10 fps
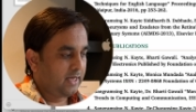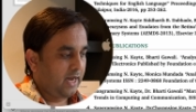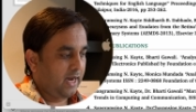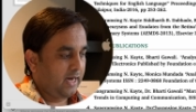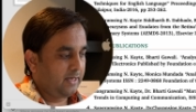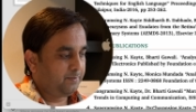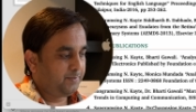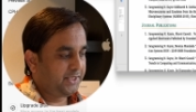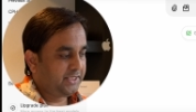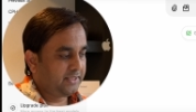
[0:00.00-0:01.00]
and
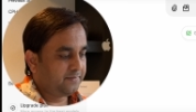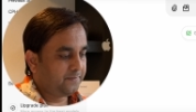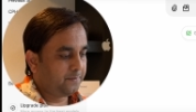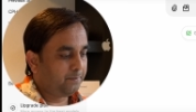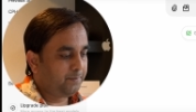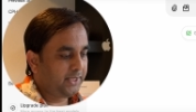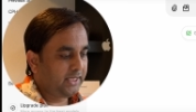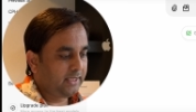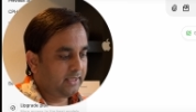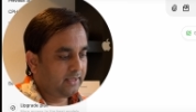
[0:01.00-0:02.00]
P D F
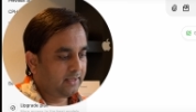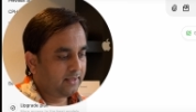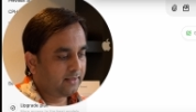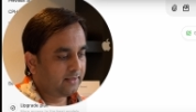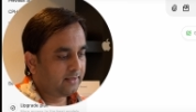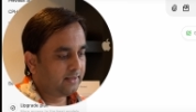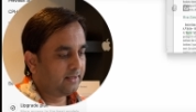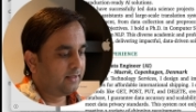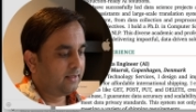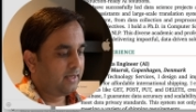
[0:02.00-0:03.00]
B
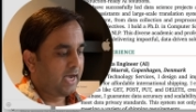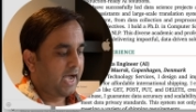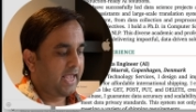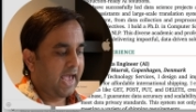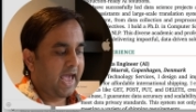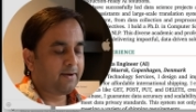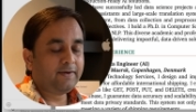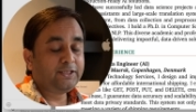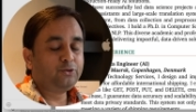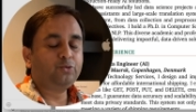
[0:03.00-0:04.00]
I have
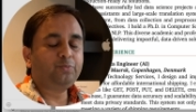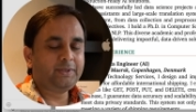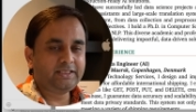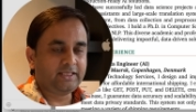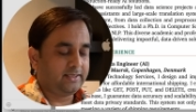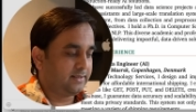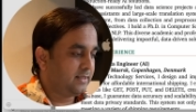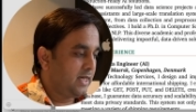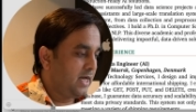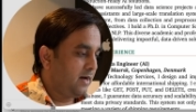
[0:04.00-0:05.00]
in two pages.
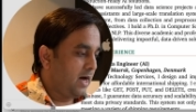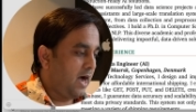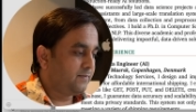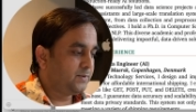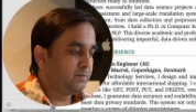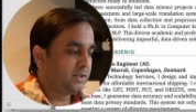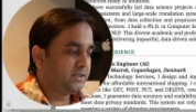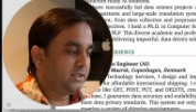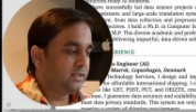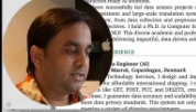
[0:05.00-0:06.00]
After
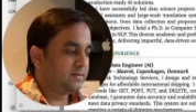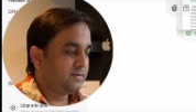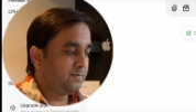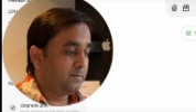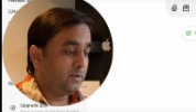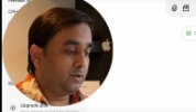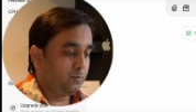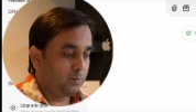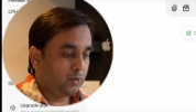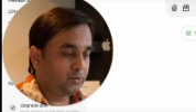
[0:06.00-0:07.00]
merging this
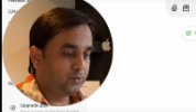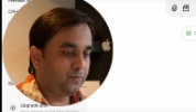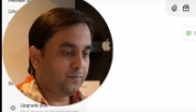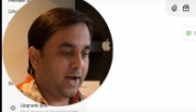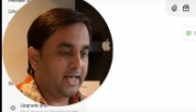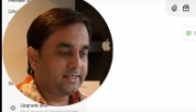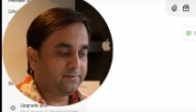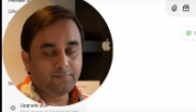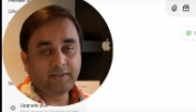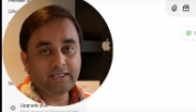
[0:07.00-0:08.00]
both two files,
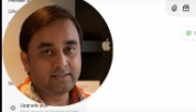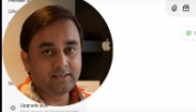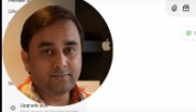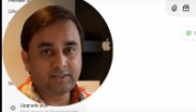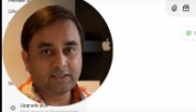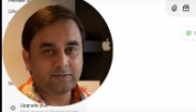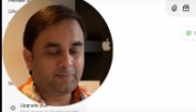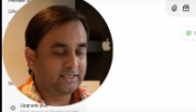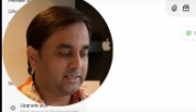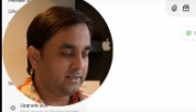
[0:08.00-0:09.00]
we receive six
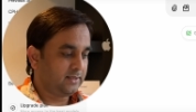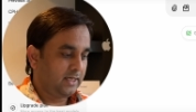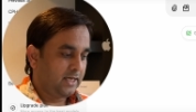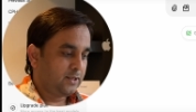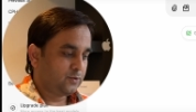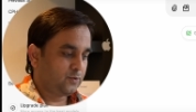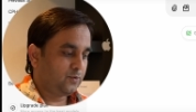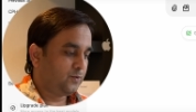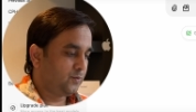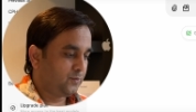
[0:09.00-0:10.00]
pages.
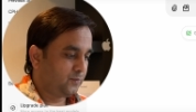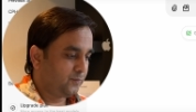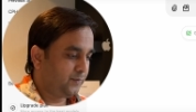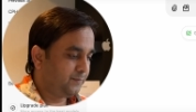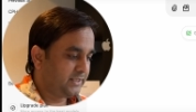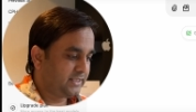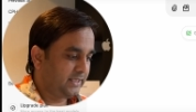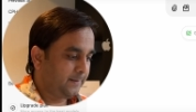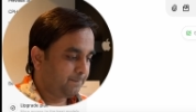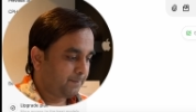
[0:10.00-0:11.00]
So we will
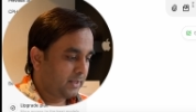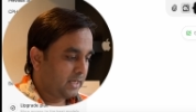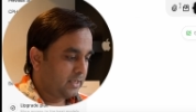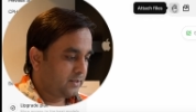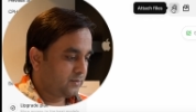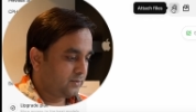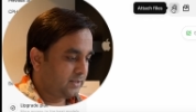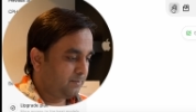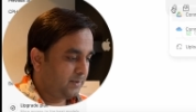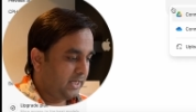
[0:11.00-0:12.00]
see. So
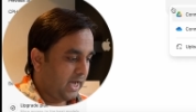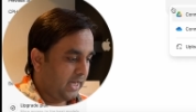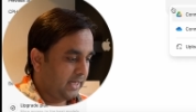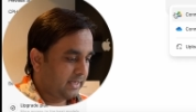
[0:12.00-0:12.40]
simply I